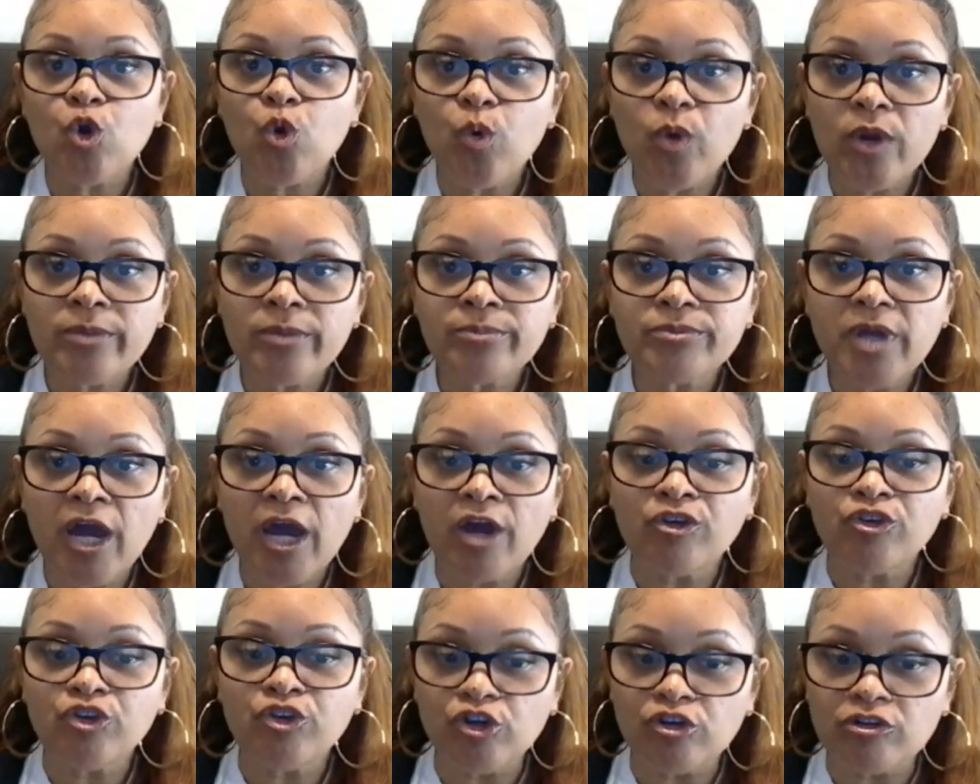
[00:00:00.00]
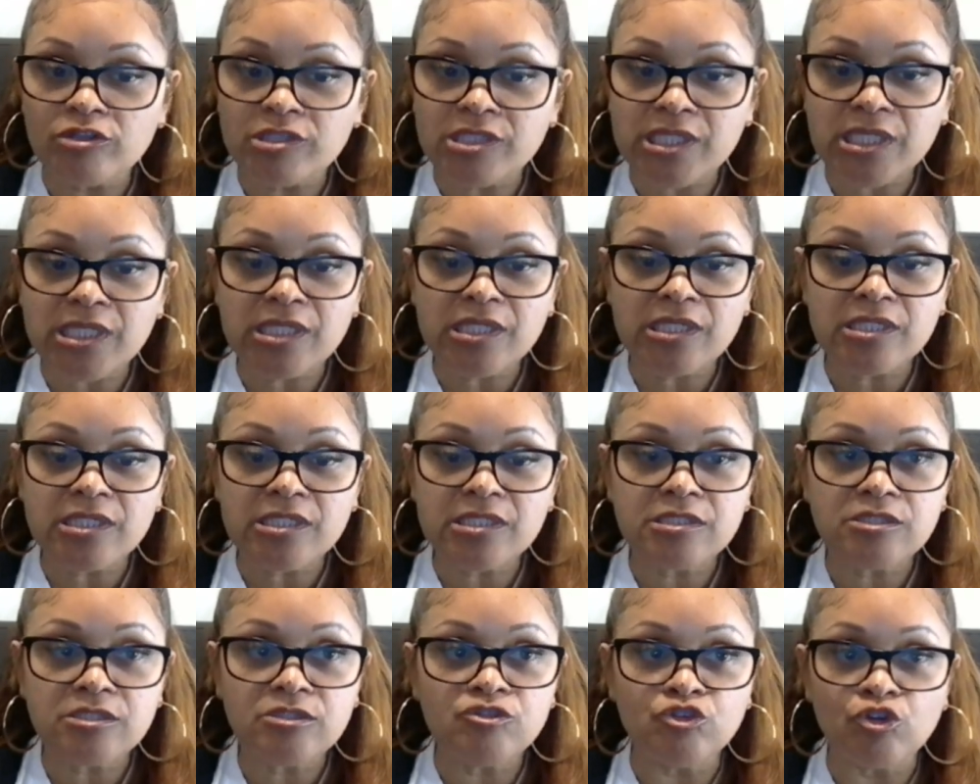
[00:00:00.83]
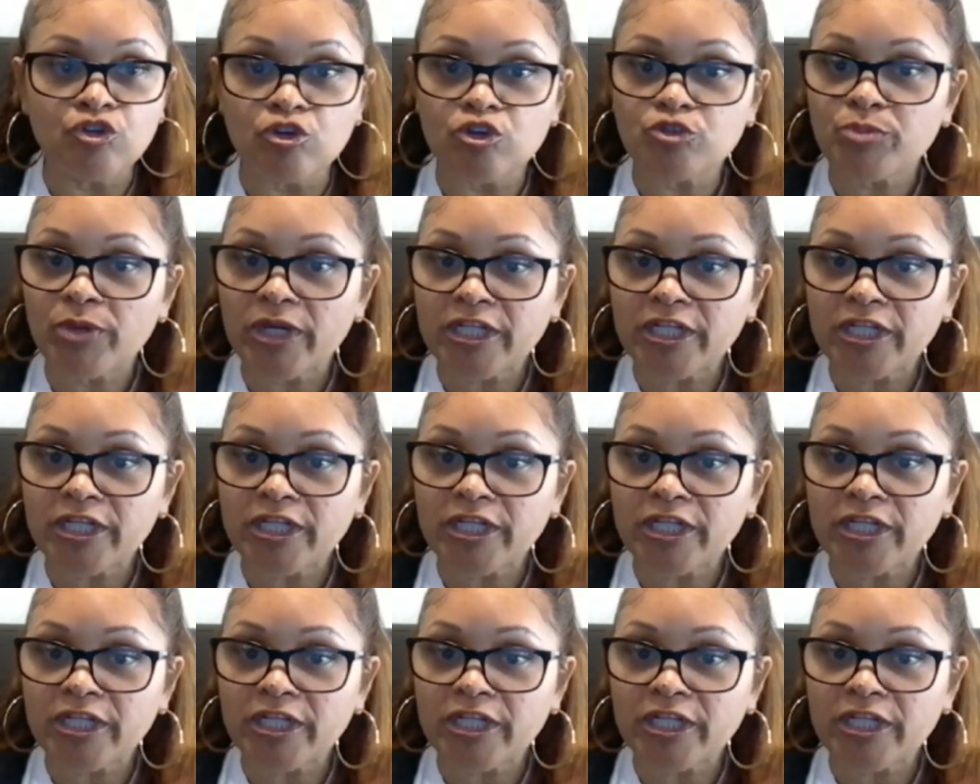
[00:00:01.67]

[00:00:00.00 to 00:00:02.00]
and equip our nurses,